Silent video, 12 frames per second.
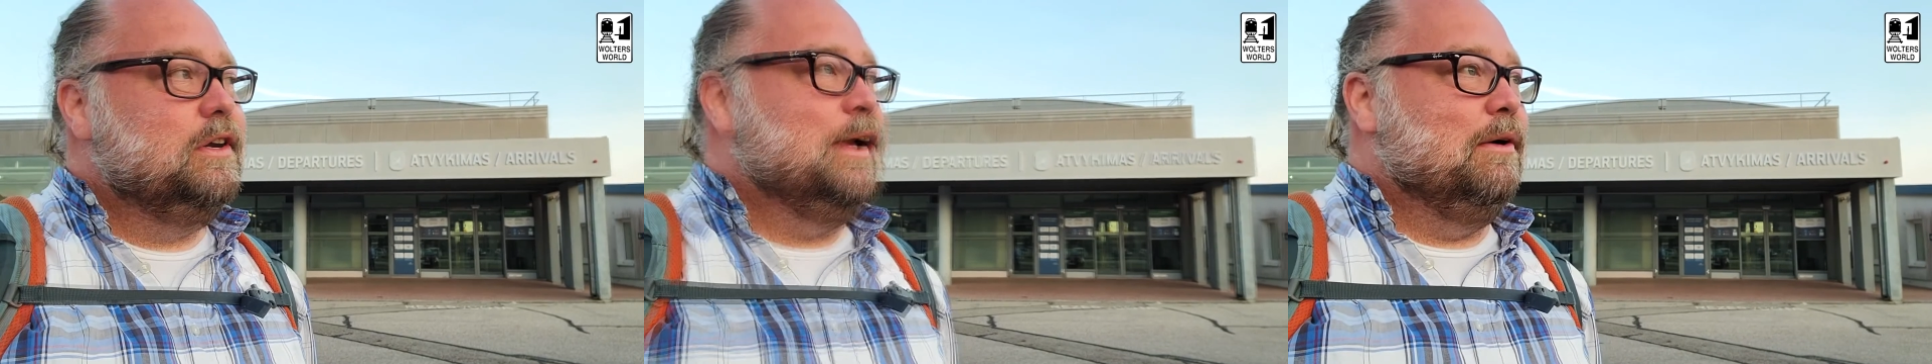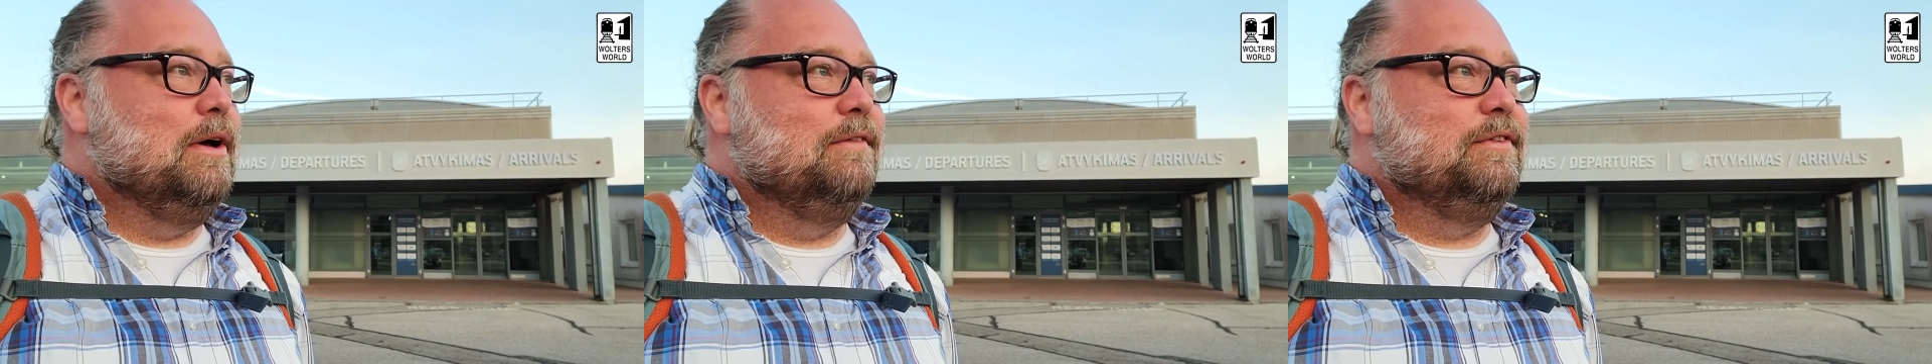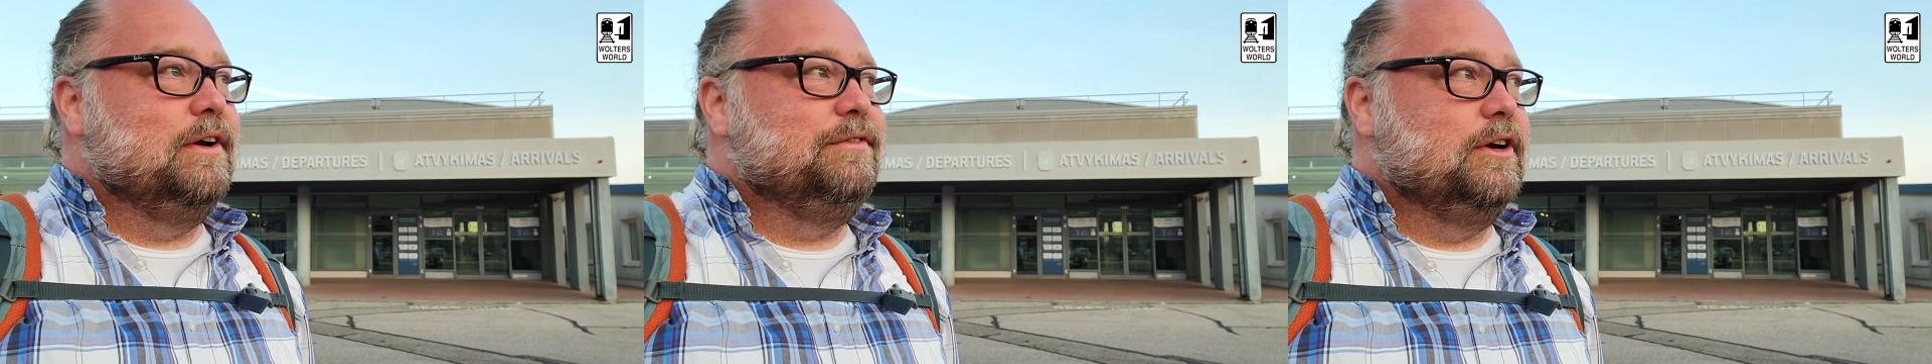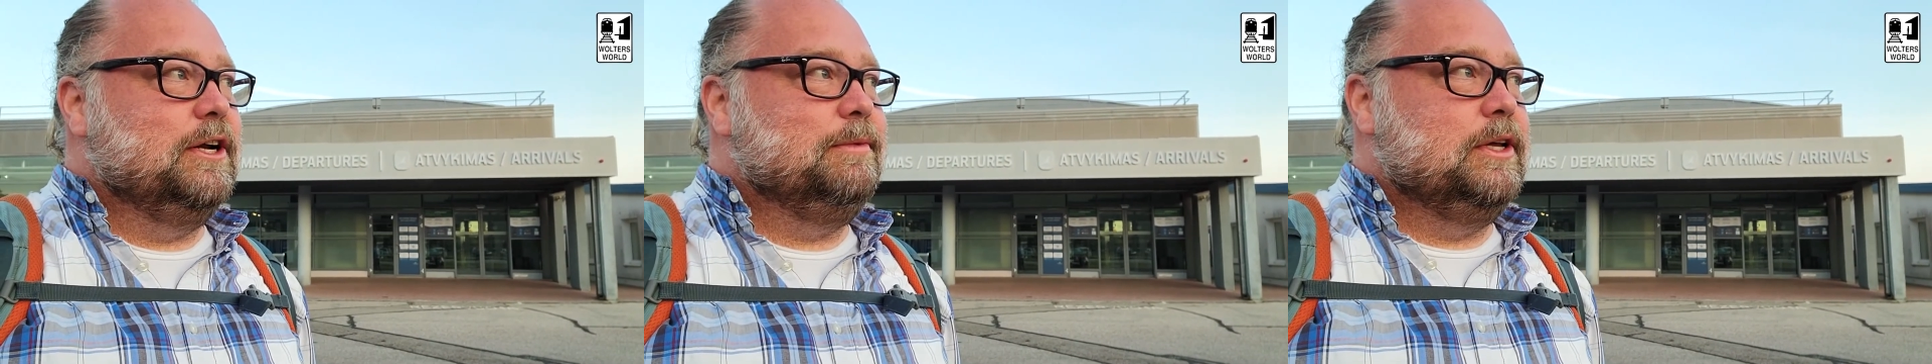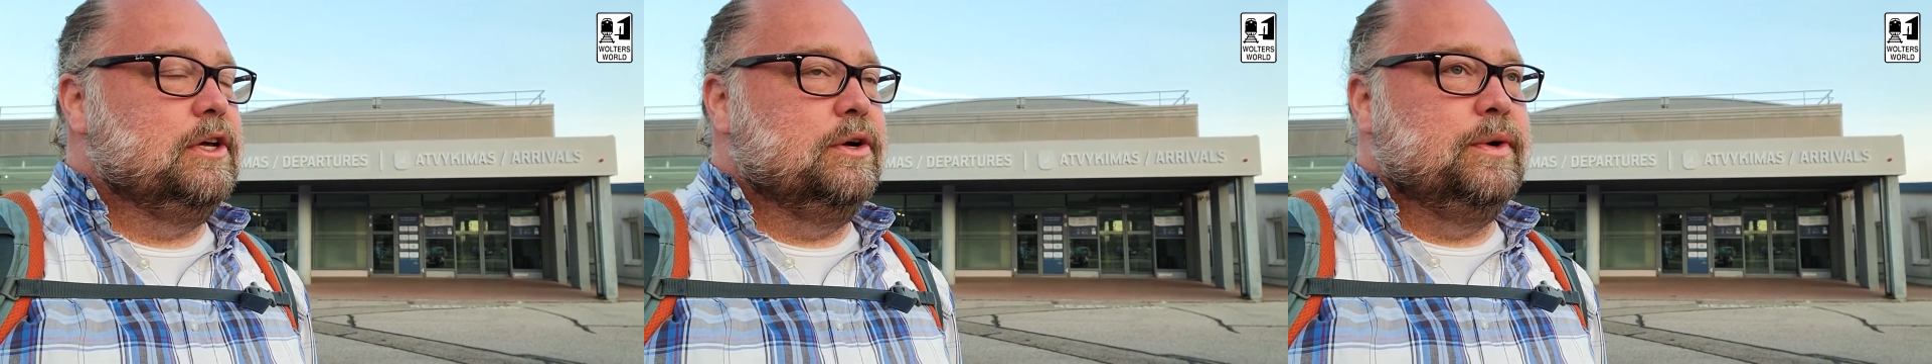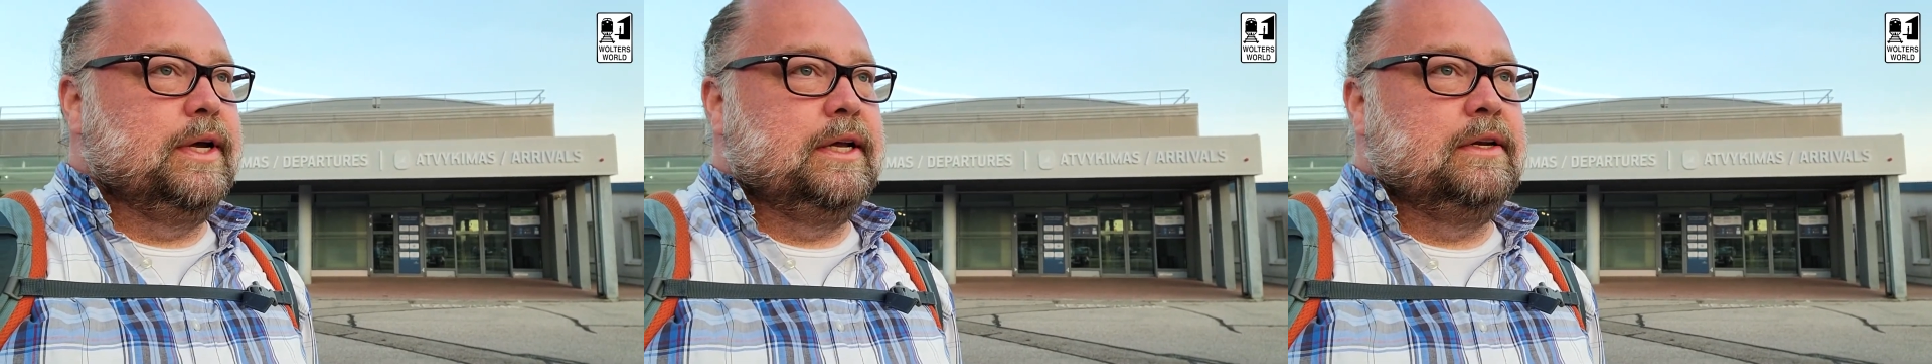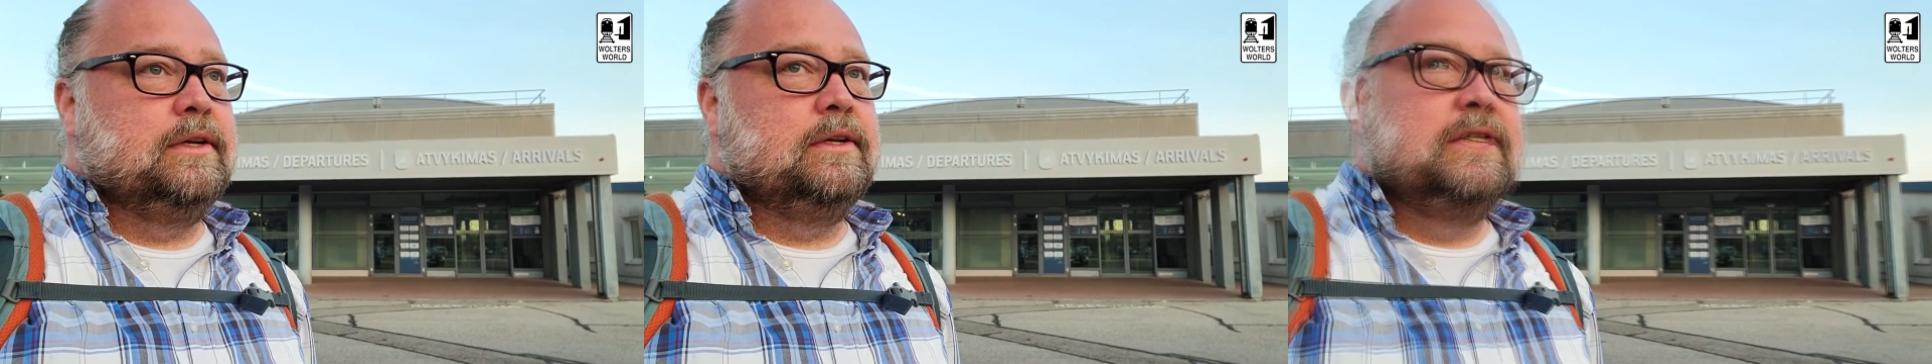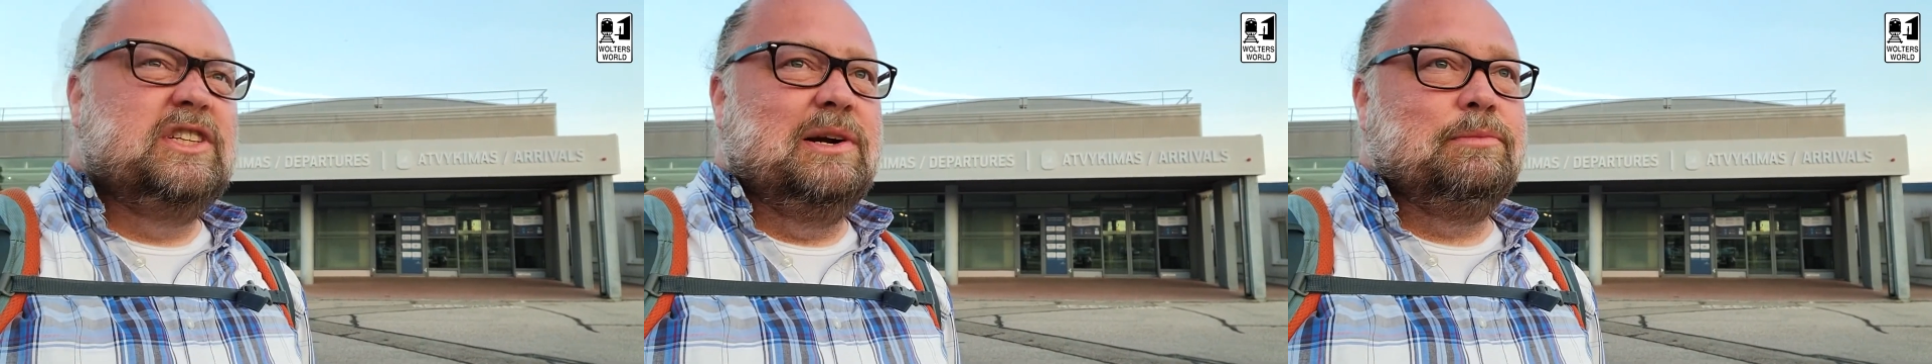However, if you're going to be going
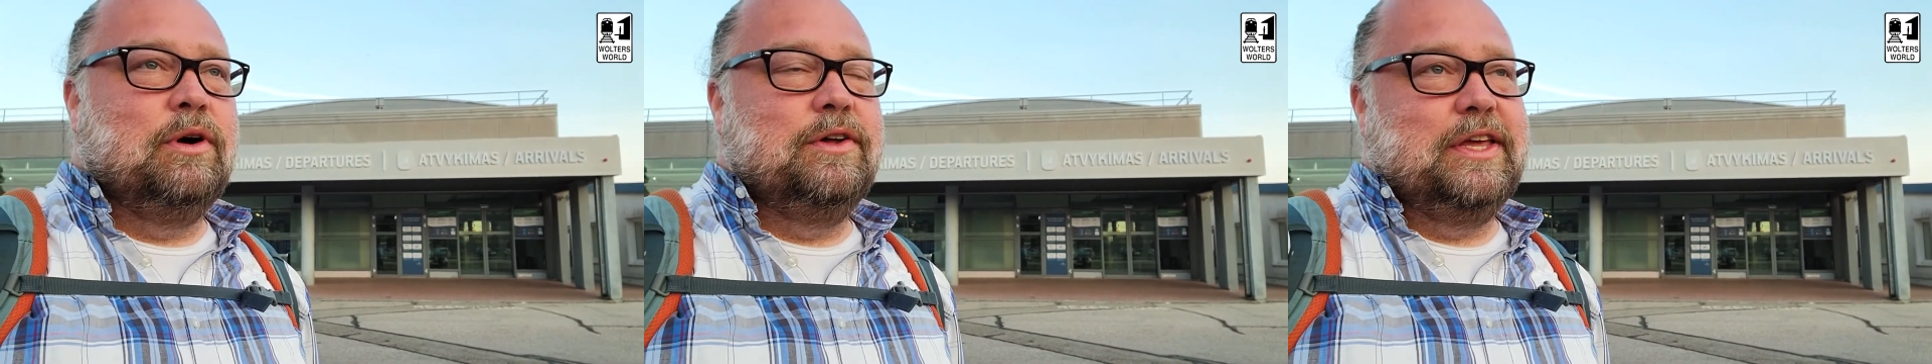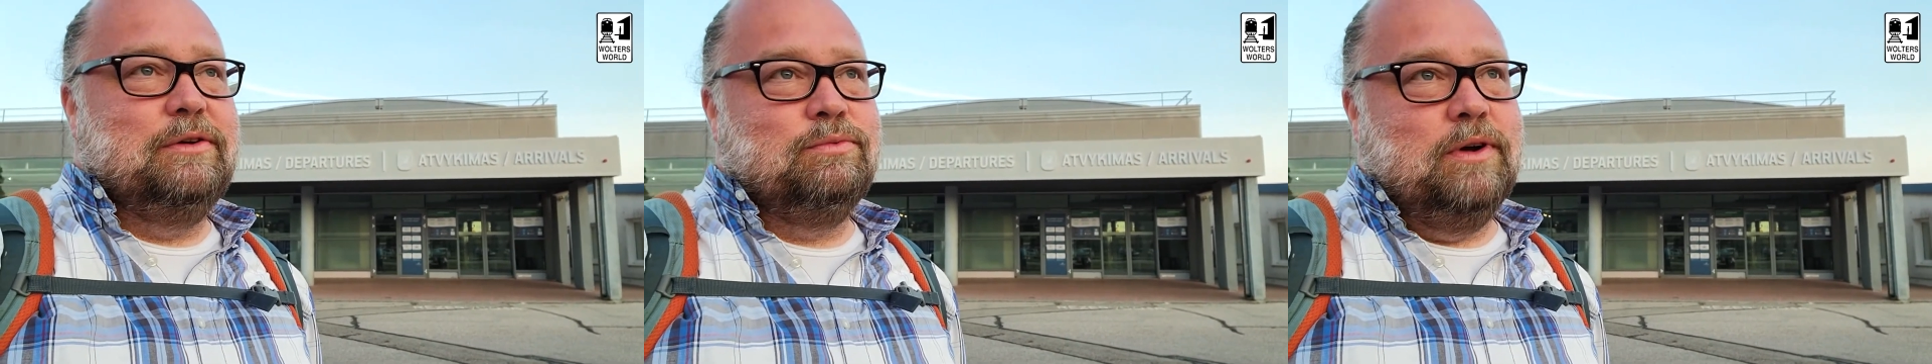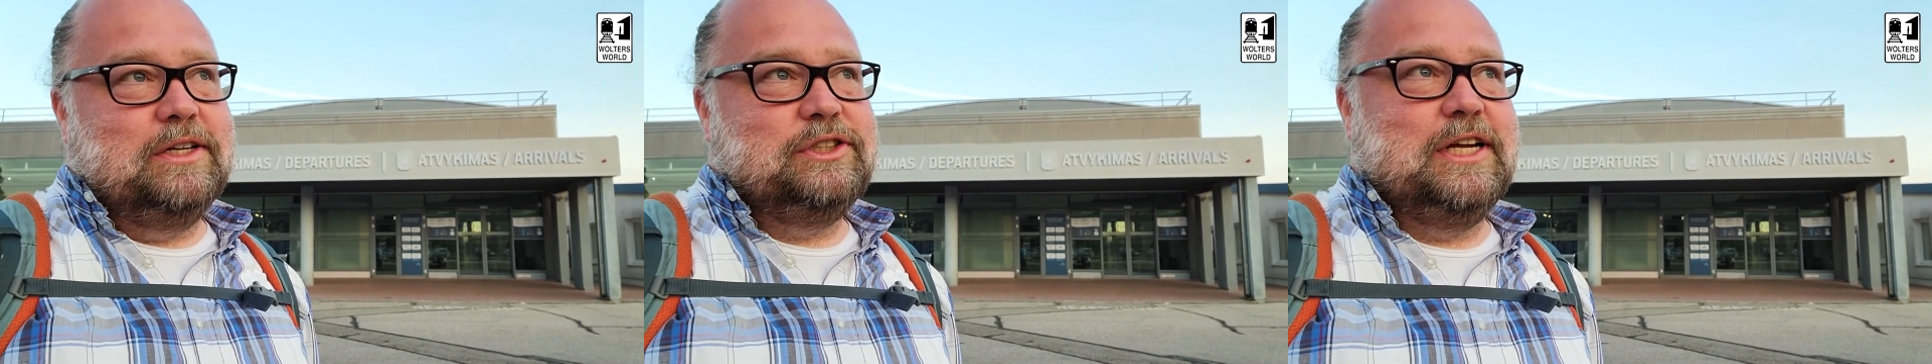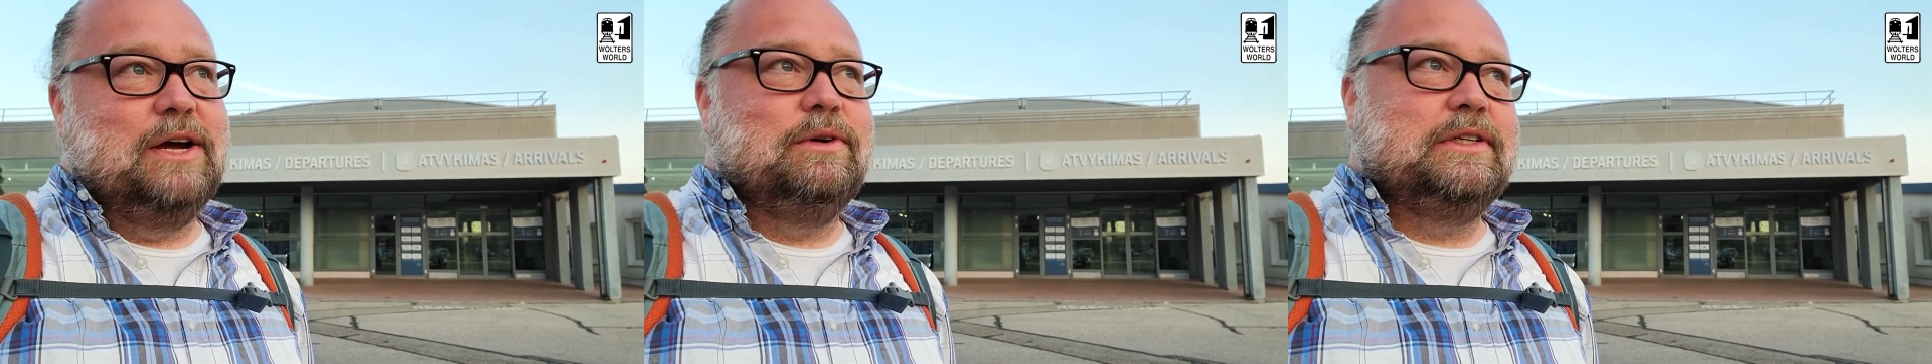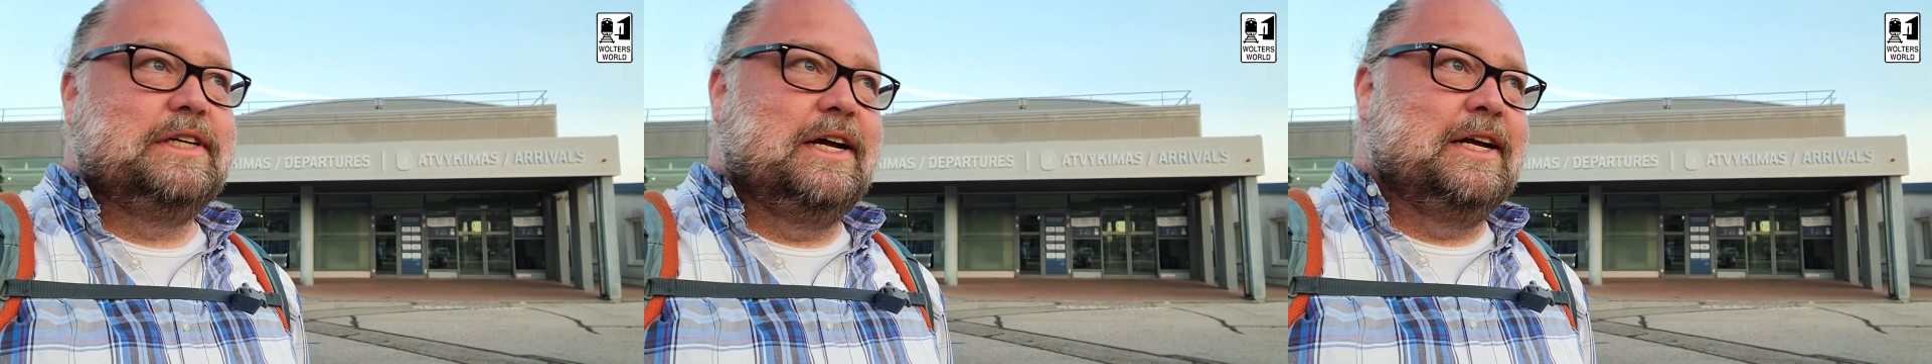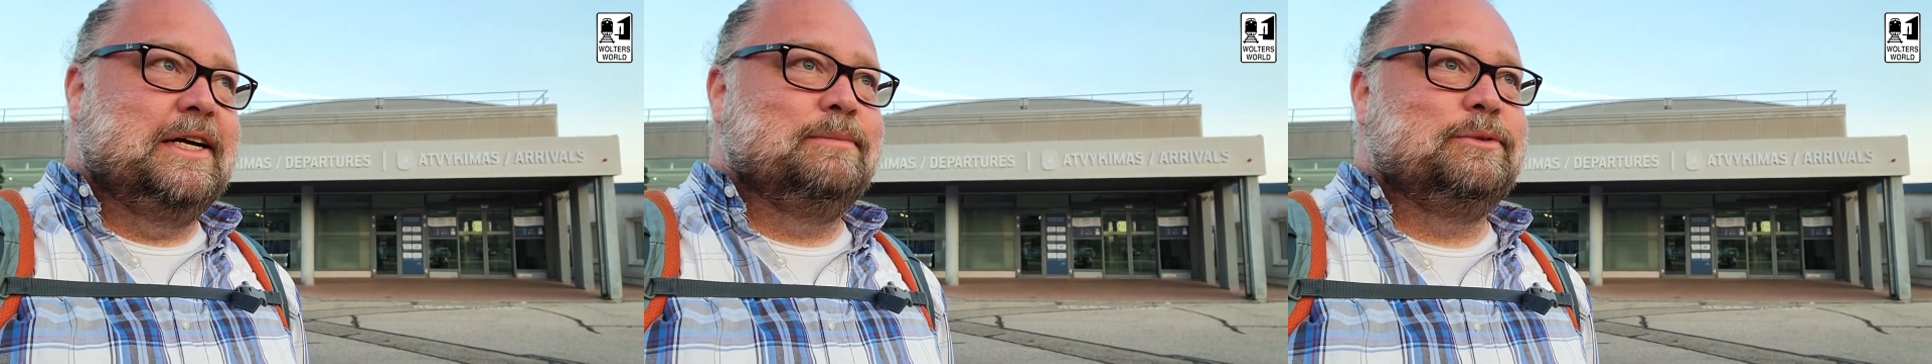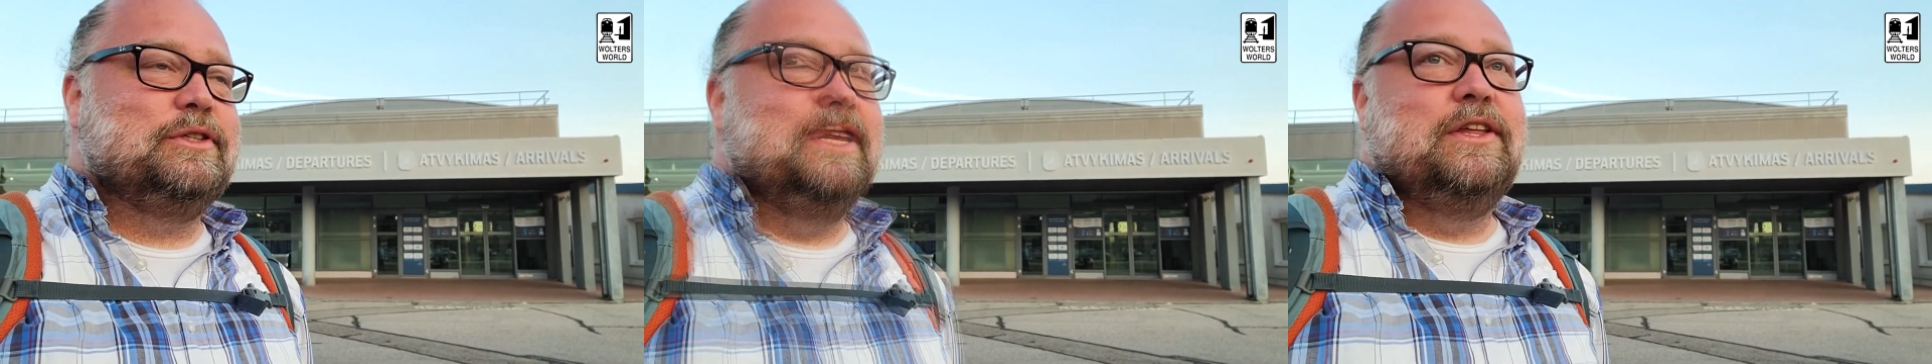during more of the rush hour times,